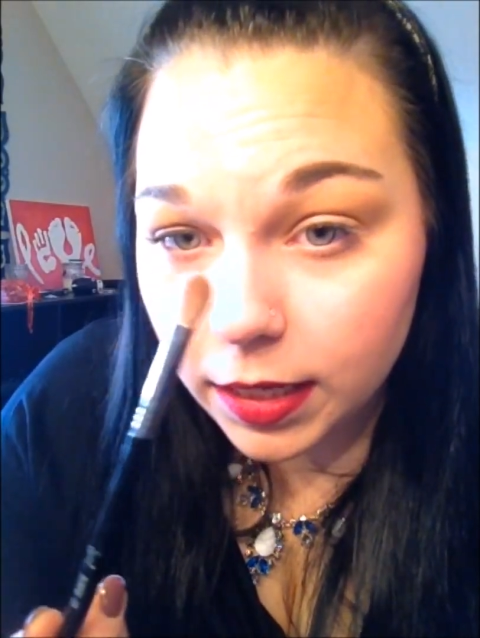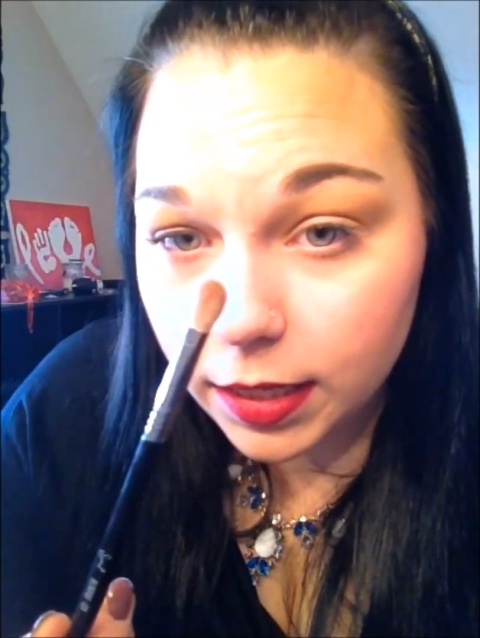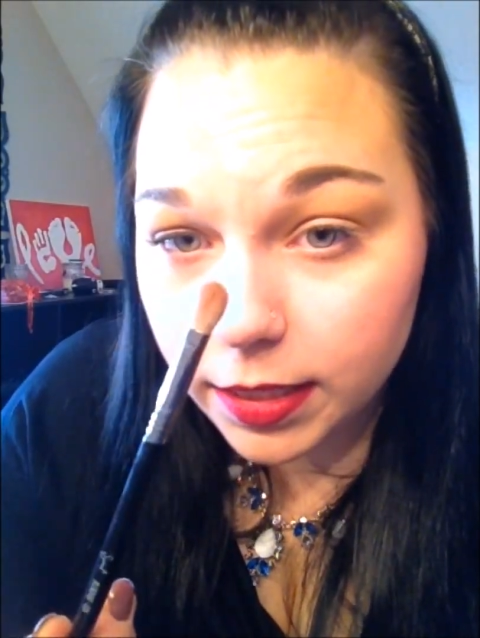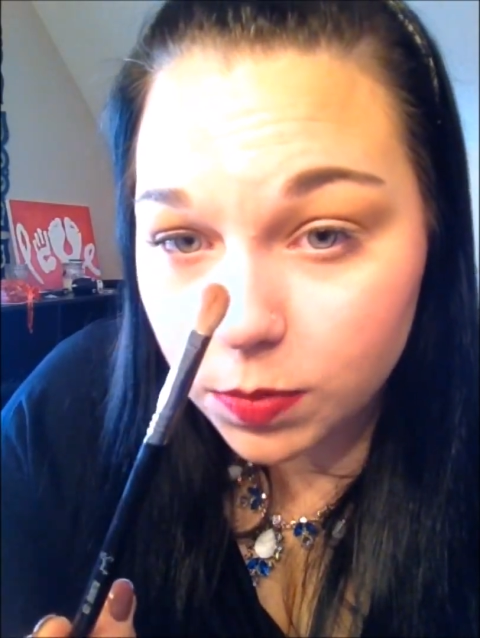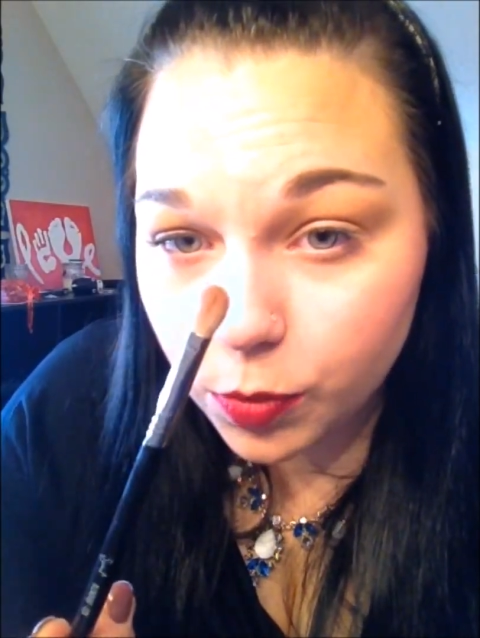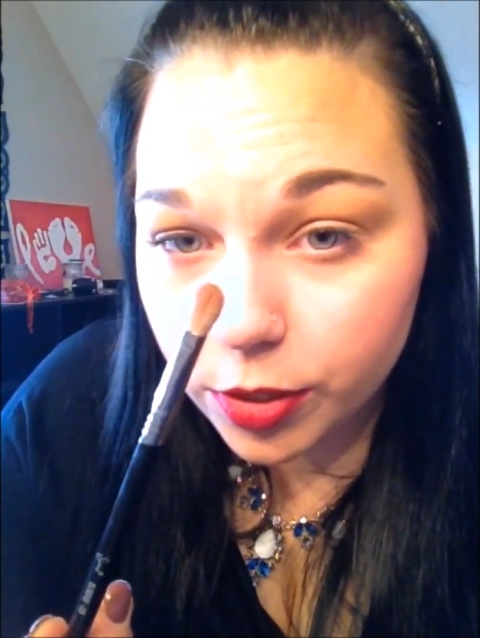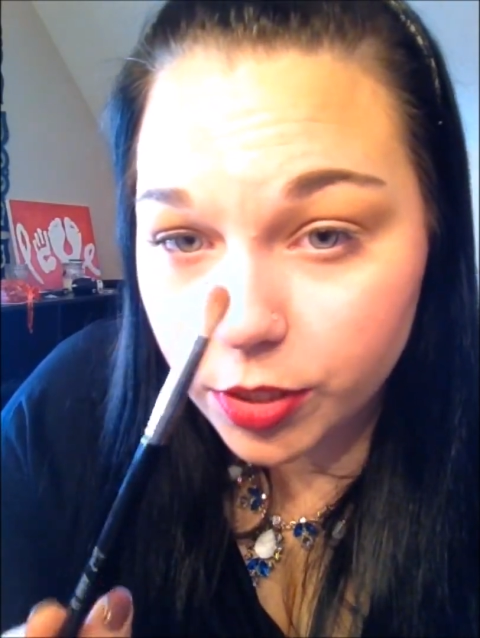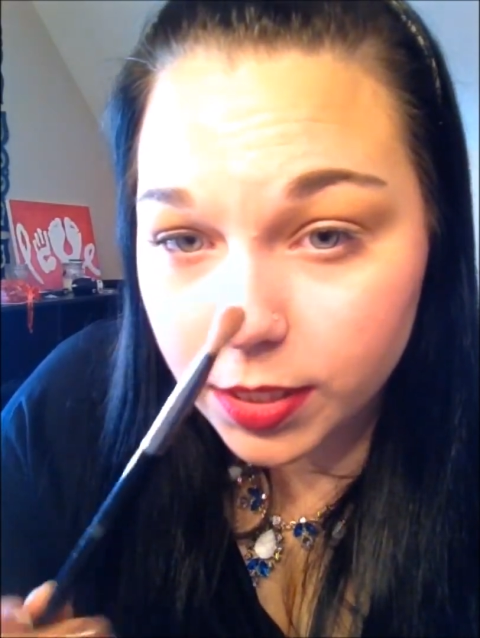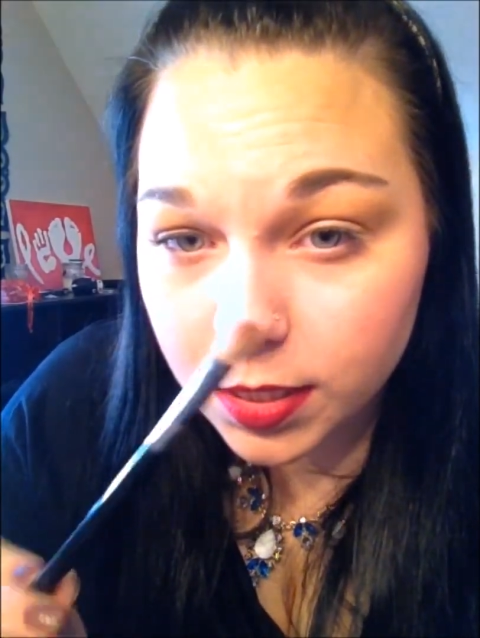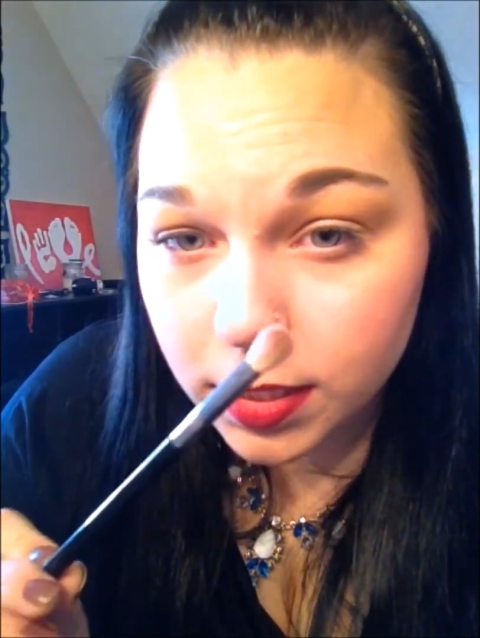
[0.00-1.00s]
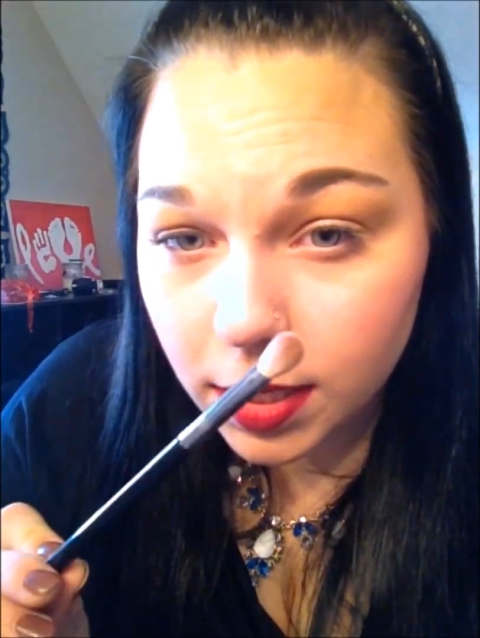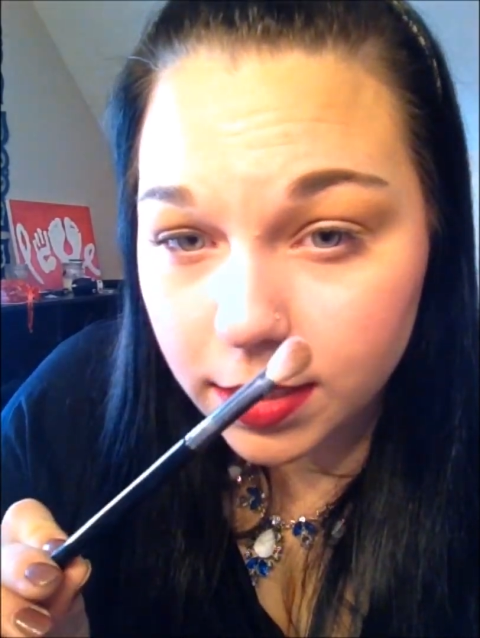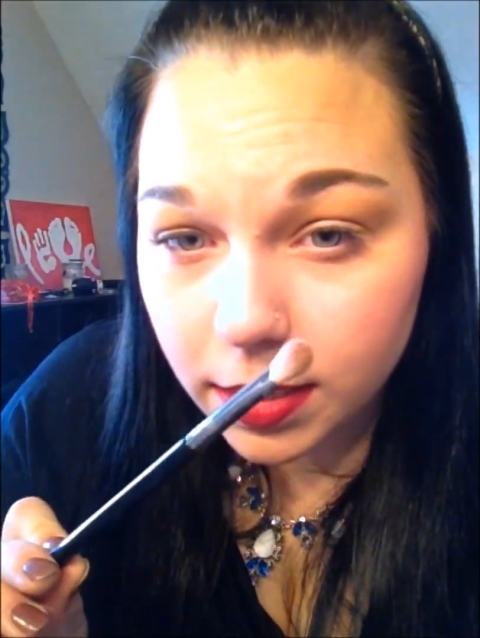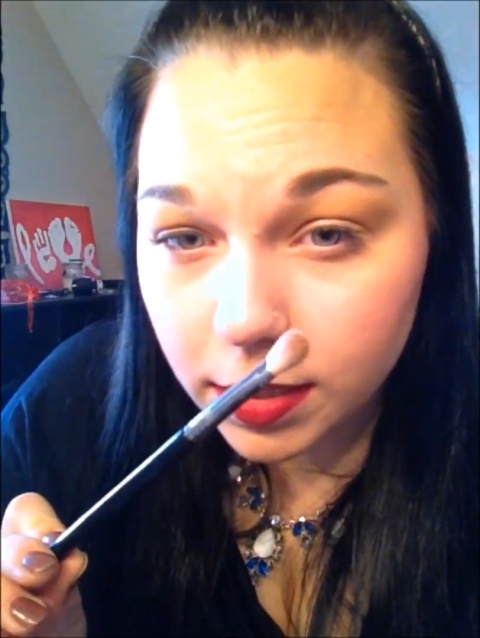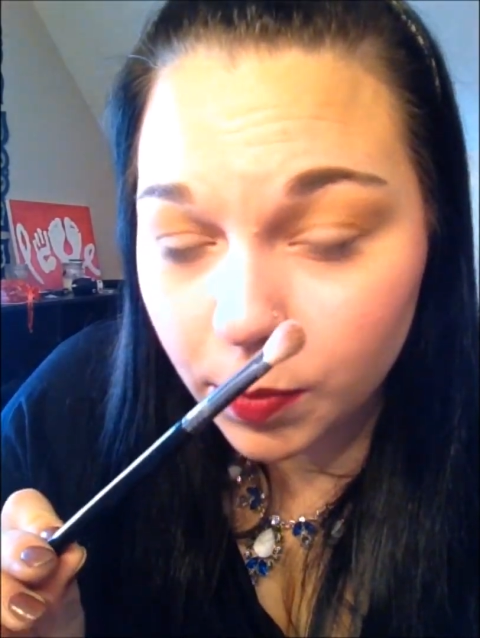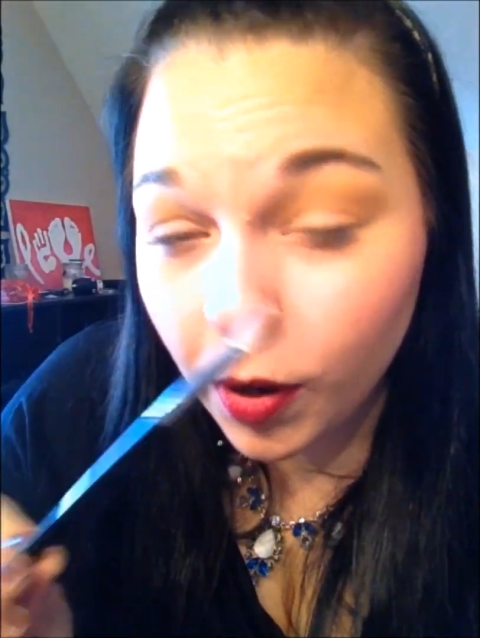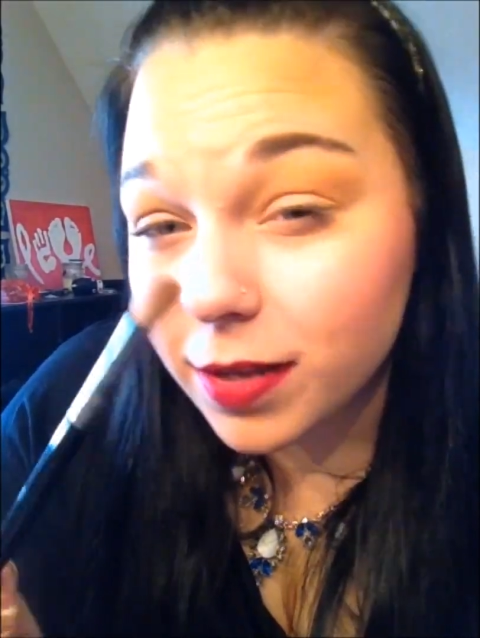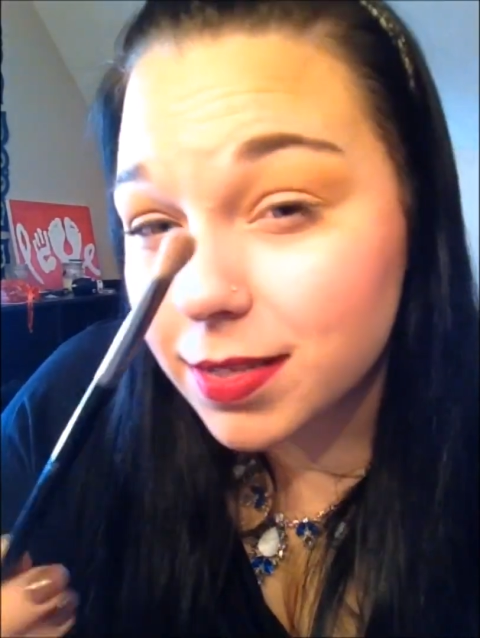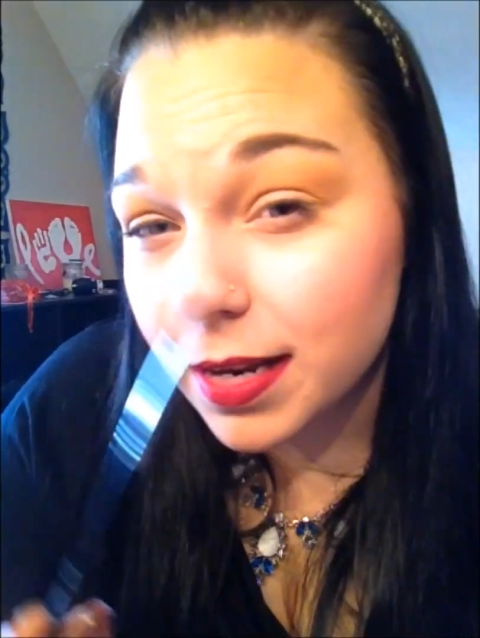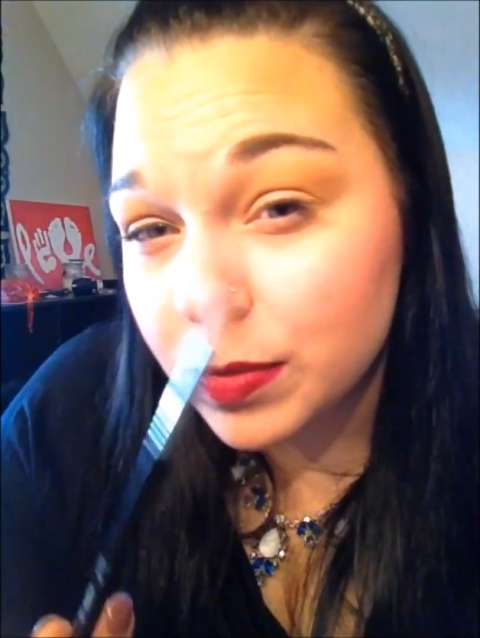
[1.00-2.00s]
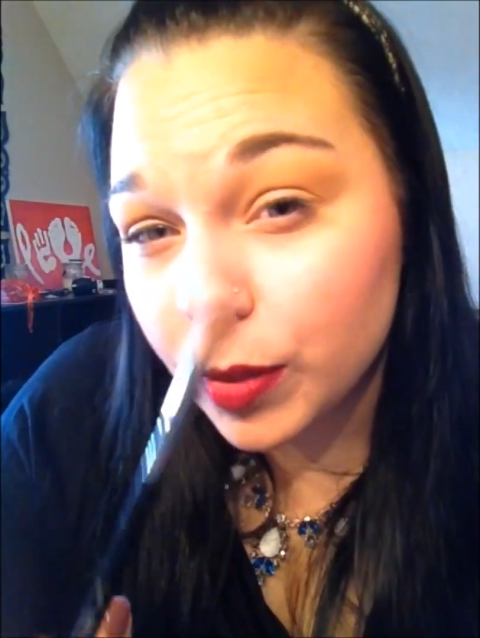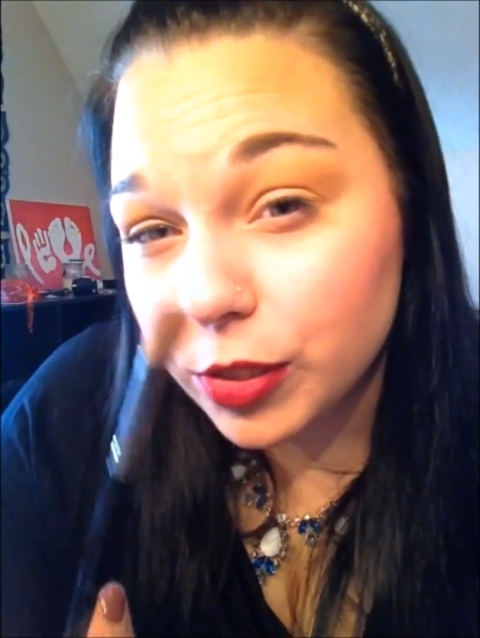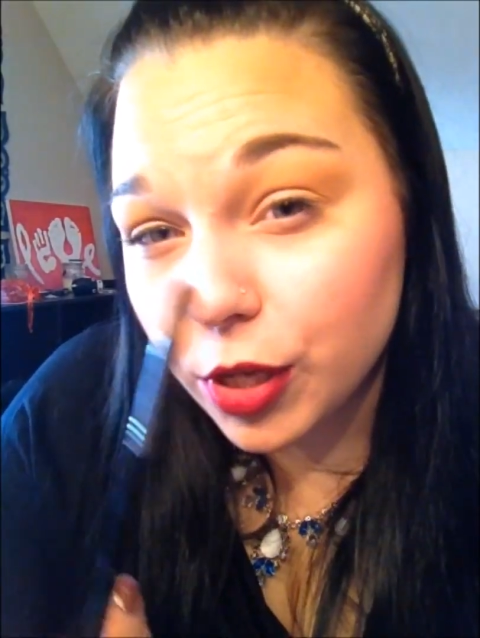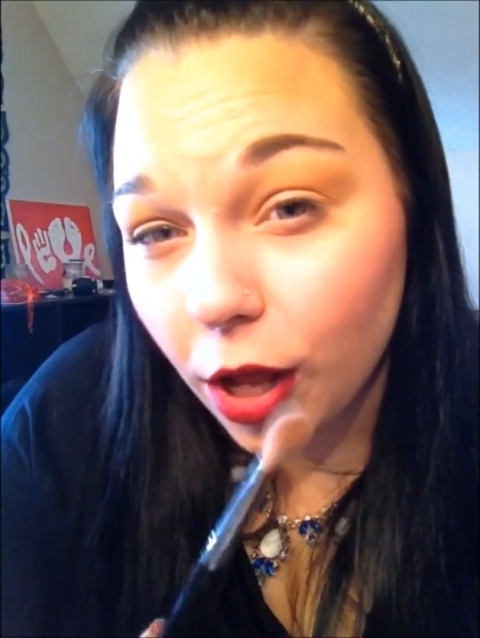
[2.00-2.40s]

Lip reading: And this brush just doesn't deposit as much